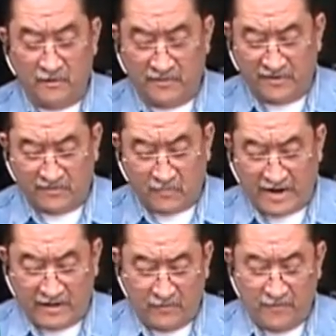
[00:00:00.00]
this is
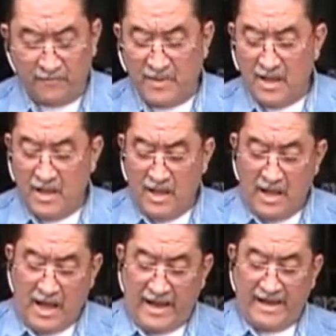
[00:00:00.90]
what I do,
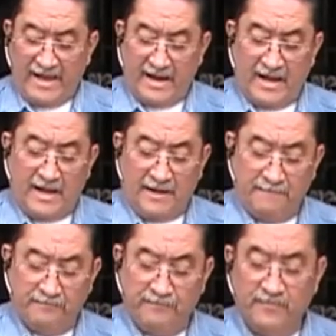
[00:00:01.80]
I get
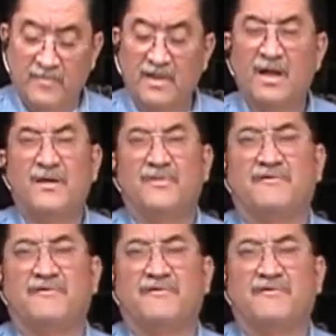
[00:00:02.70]
the